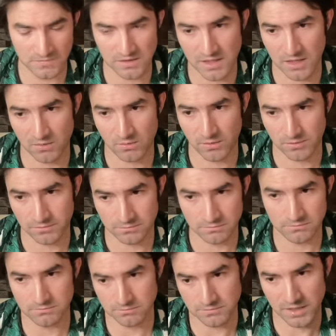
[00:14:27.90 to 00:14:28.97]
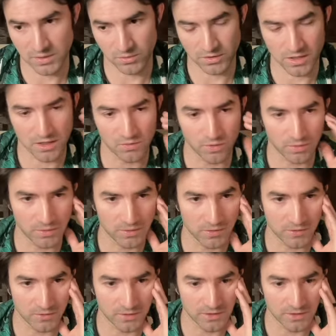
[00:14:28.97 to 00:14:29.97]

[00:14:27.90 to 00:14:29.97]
now we're now we're kind of where we are.